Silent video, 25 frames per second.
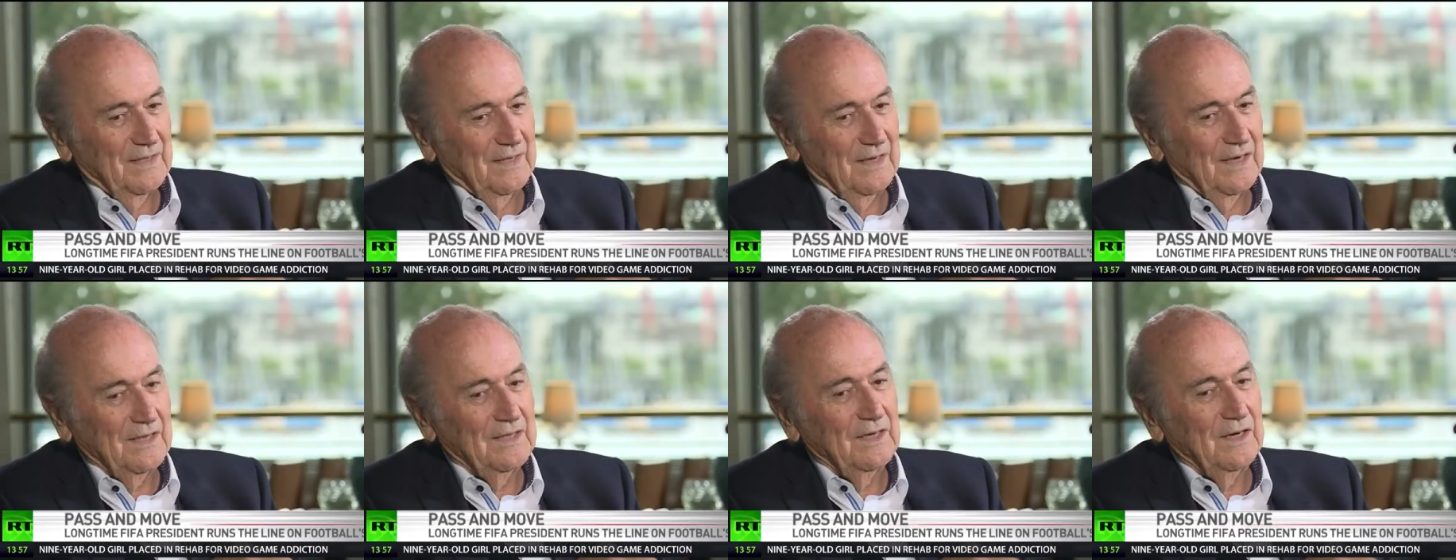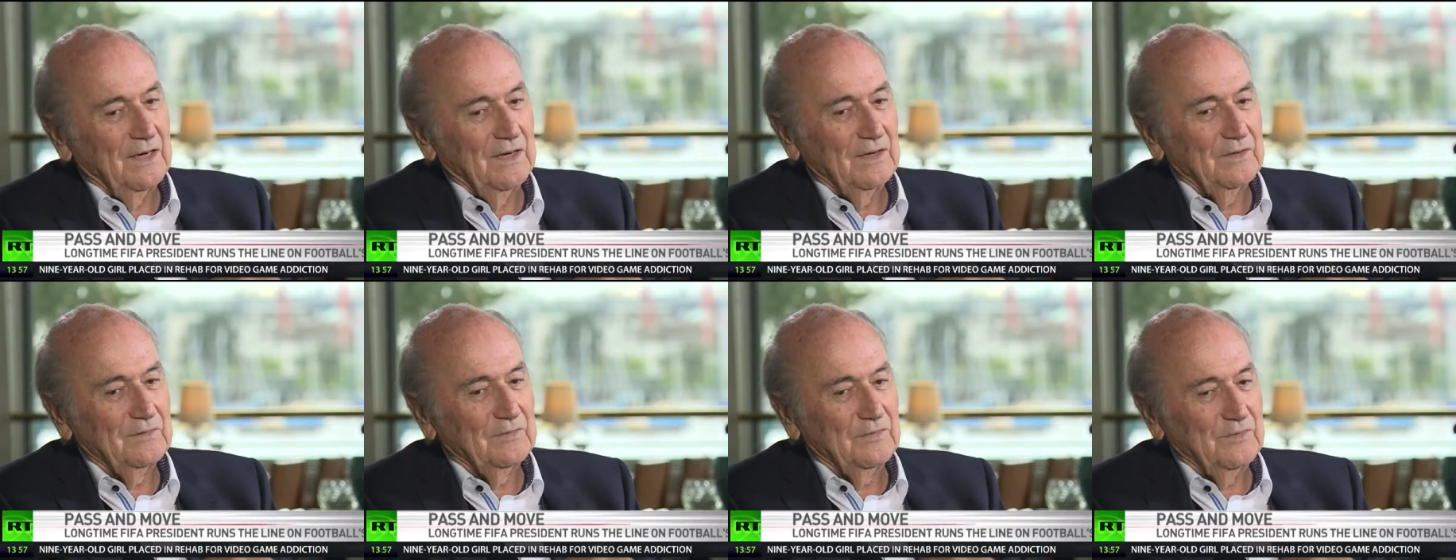I
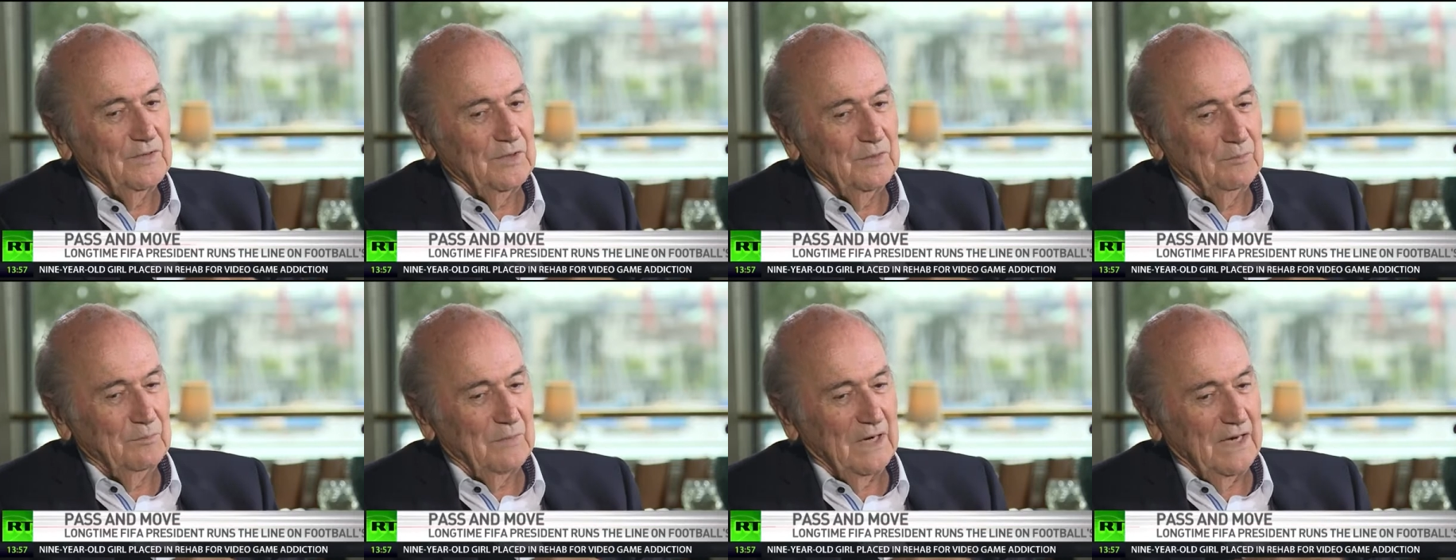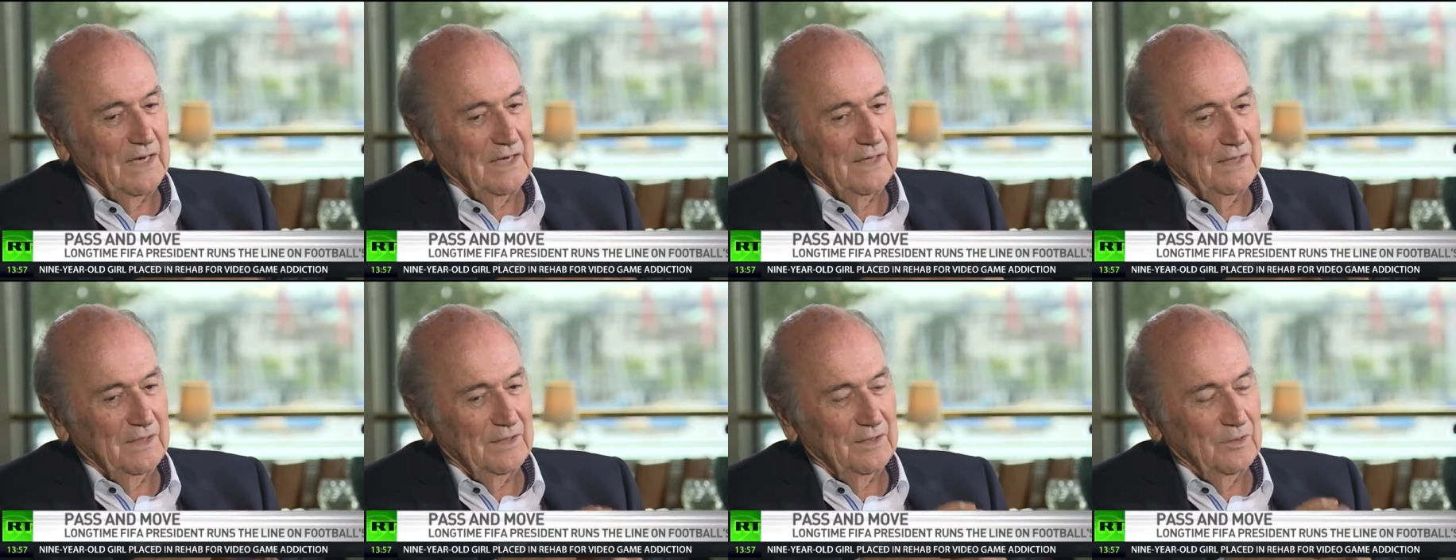have
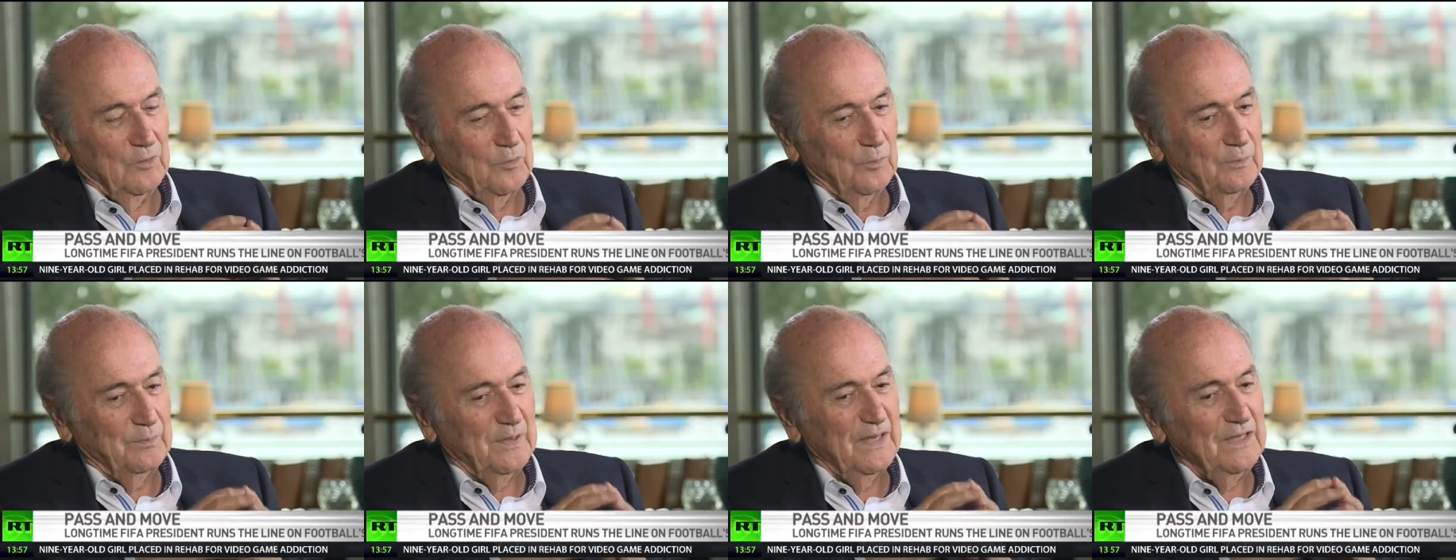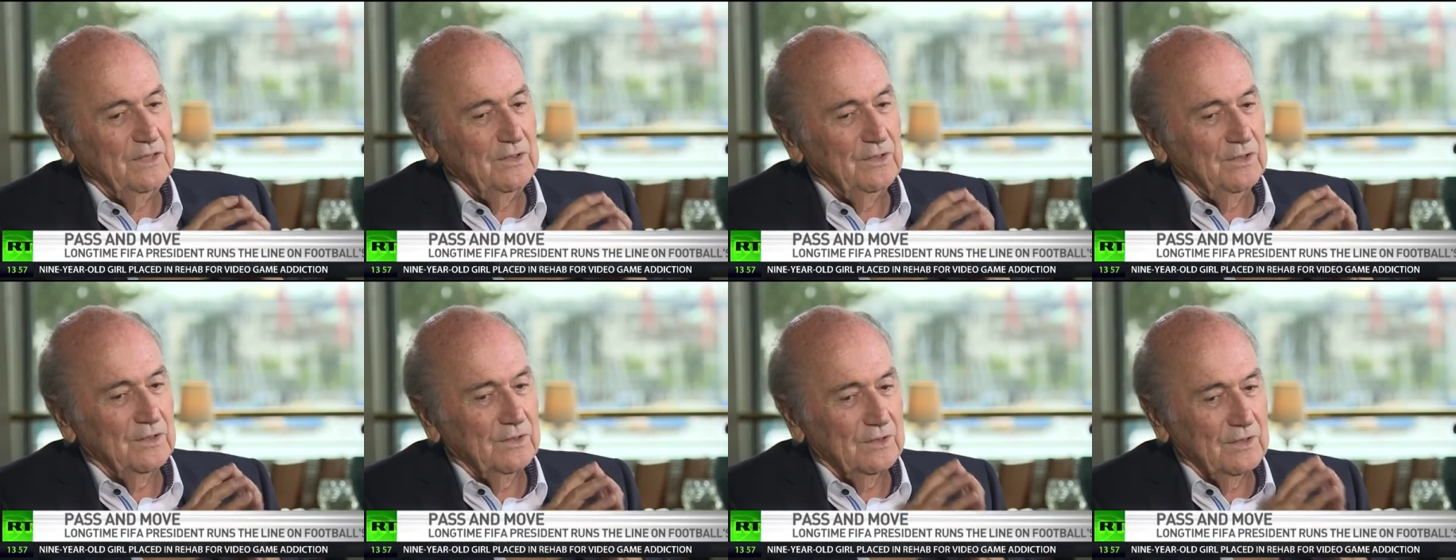my
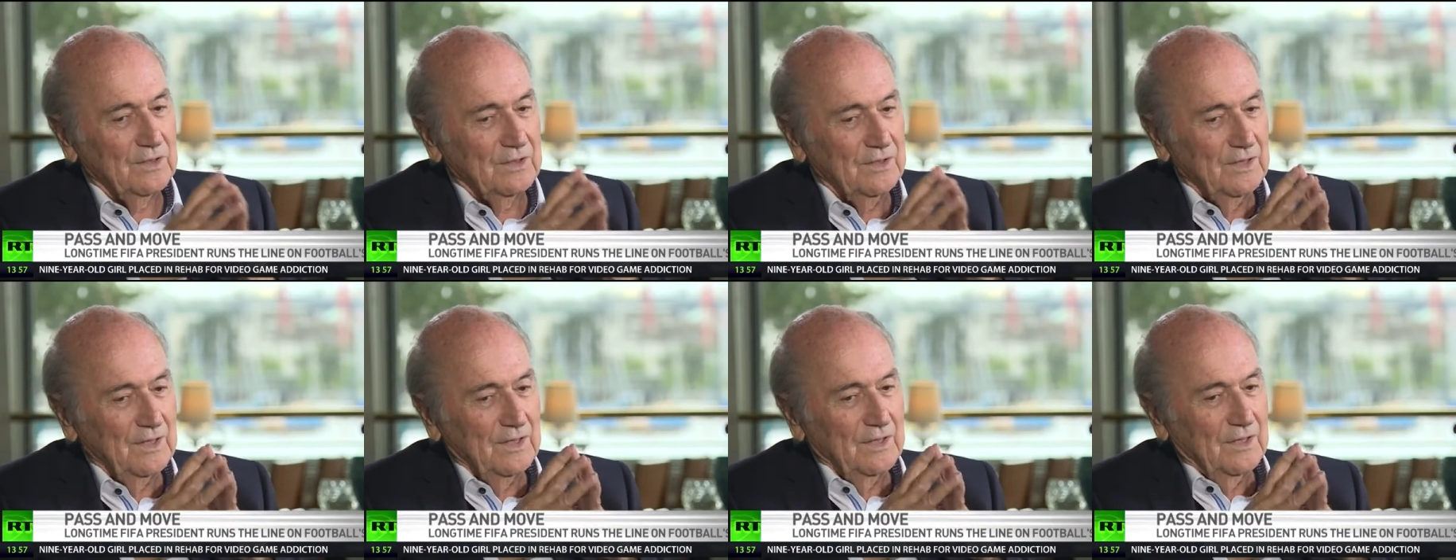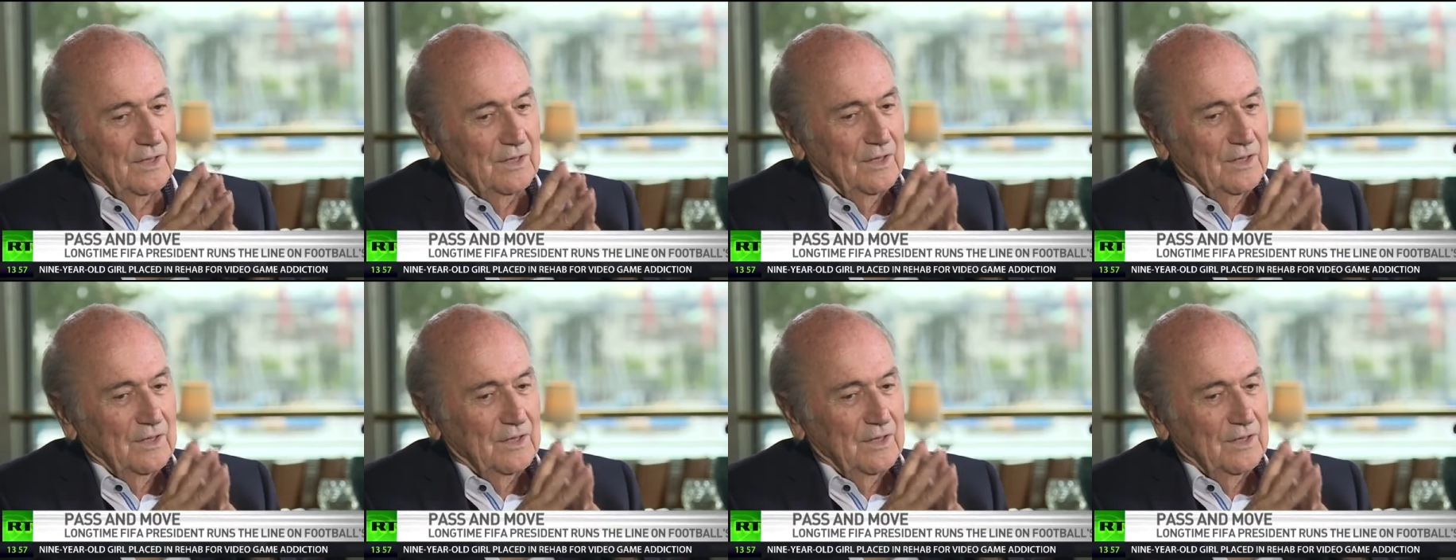opinion